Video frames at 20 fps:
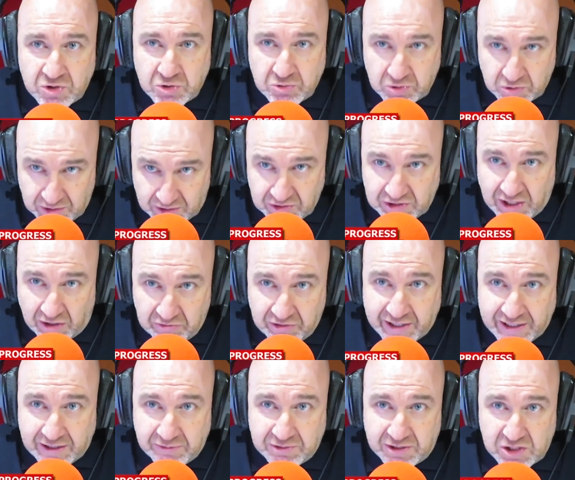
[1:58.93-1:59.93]
So you're
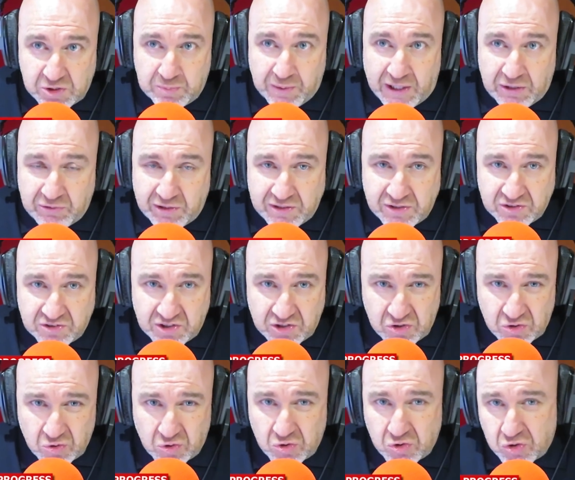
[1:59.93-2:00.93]
right, I would expect Rangers to
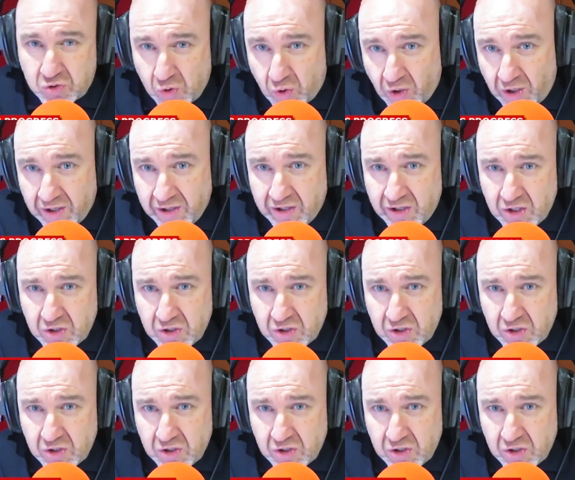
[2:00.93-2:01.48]
score.